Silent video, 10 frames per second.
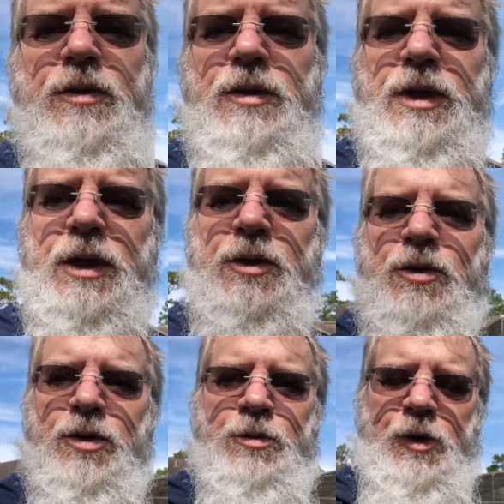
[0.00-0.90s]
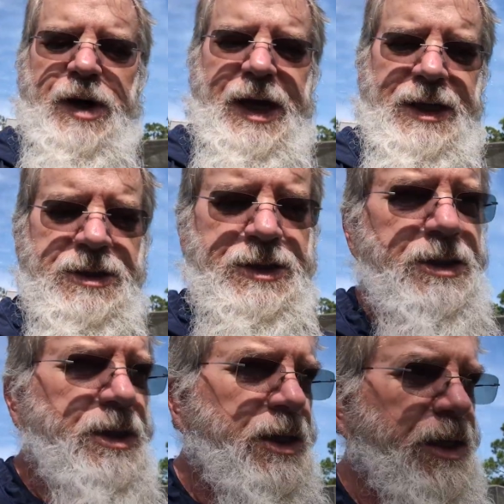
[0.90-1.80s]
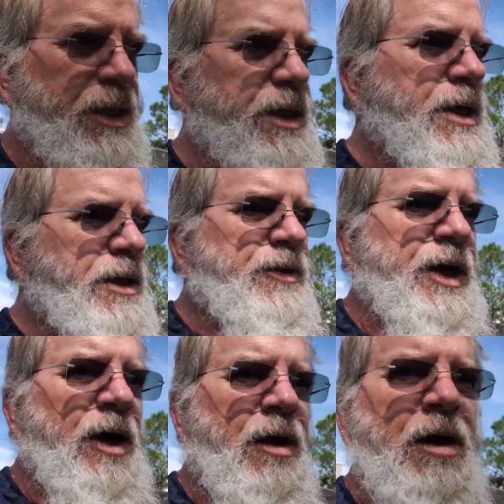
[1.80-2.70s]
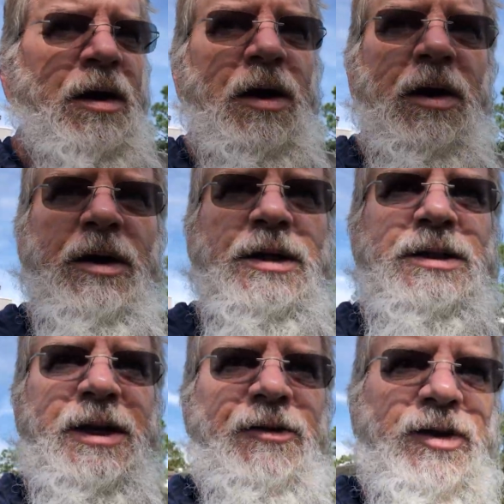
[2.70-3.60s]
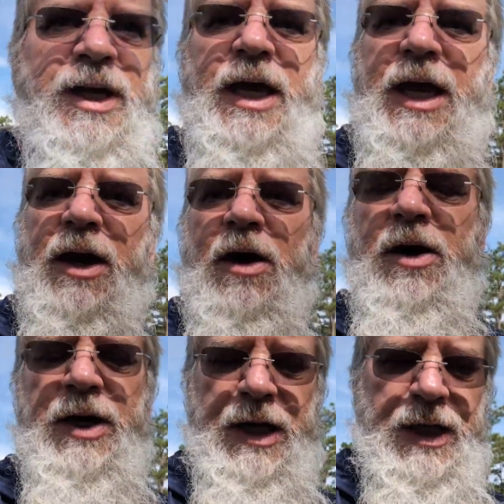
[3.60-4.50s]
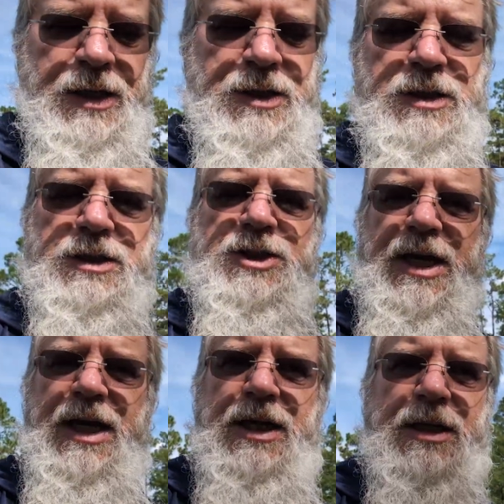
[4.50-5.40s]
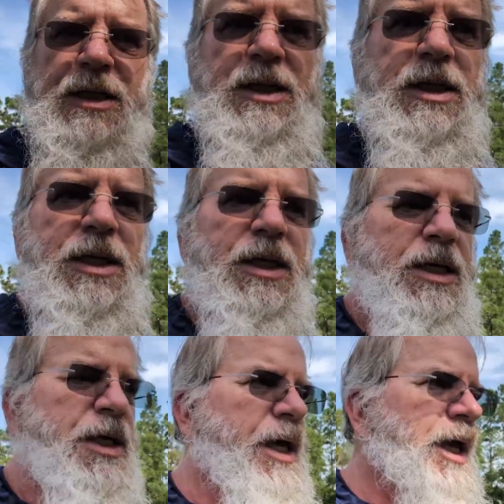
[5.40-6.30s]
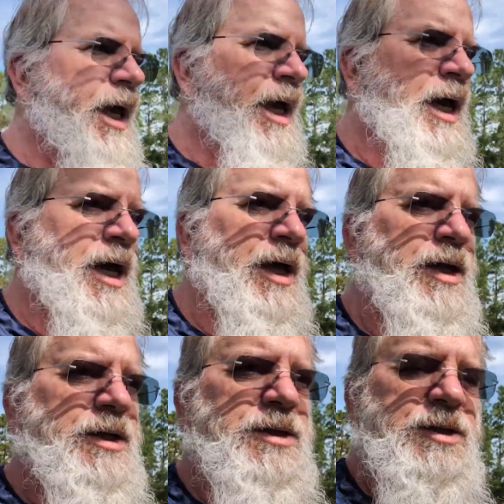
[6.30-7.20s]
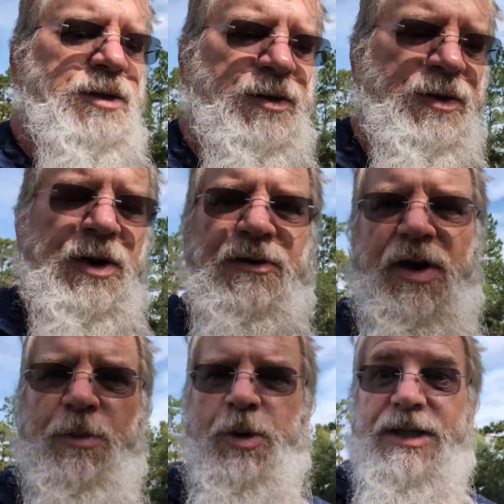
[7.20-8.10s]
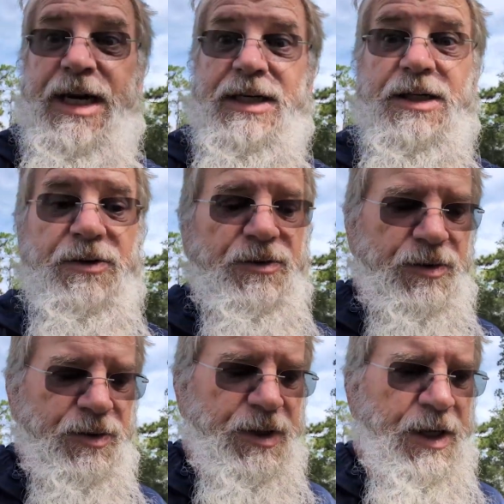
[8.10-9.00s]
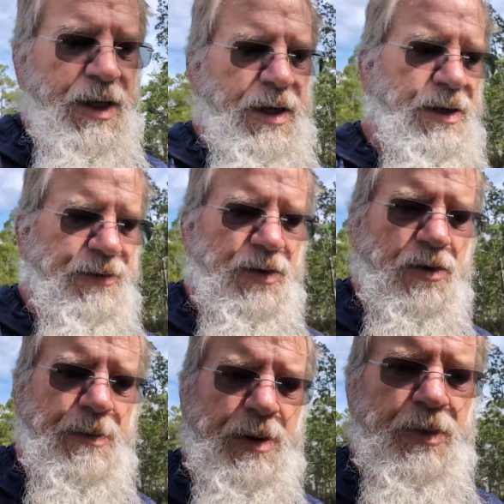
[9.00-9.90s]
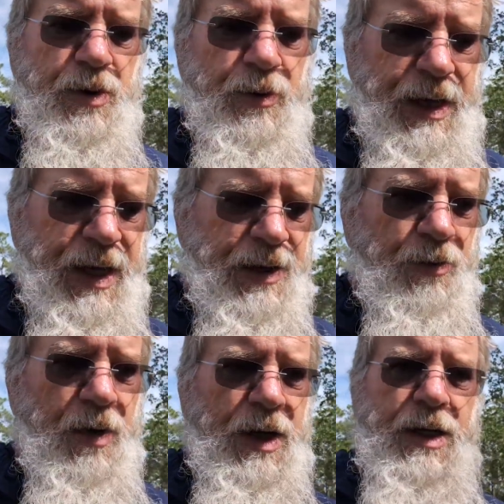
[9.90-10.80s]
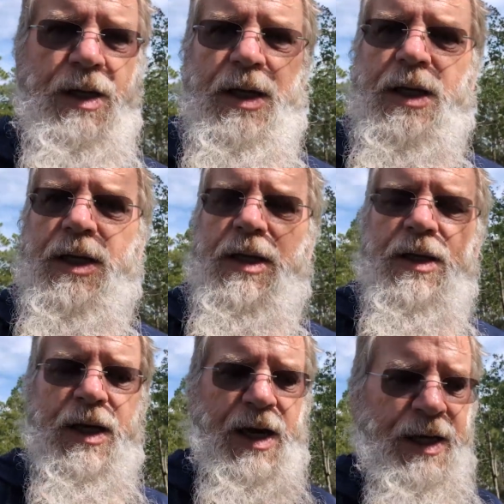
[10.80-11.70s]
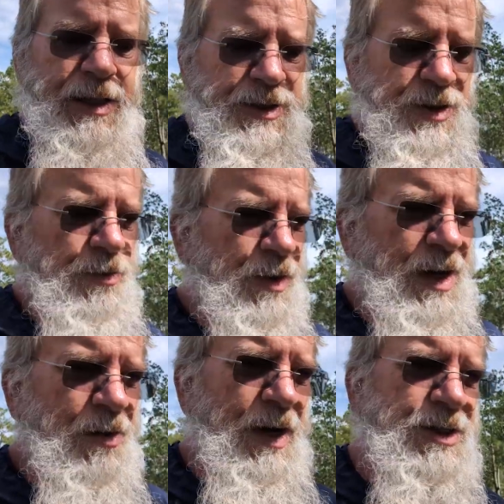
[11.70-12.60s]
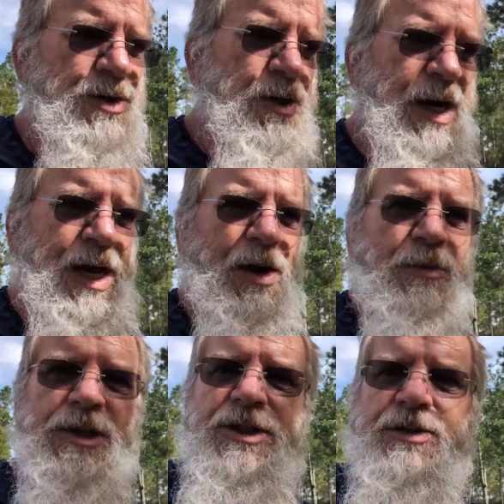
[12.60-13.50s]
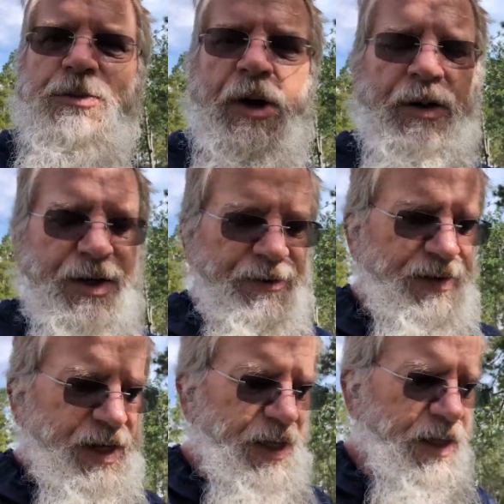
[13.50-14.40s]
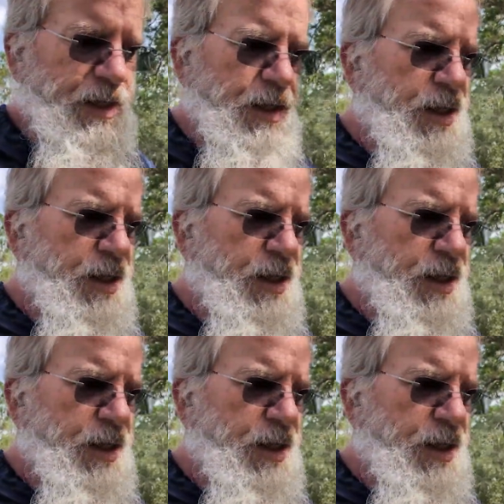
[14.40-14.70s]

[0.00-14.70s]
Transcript: the Cuckoo Marans. They are definitely a hardy chicken, and they're very protective. If you remember, we had one that got injured. We're not quite sure how, but she was probably defending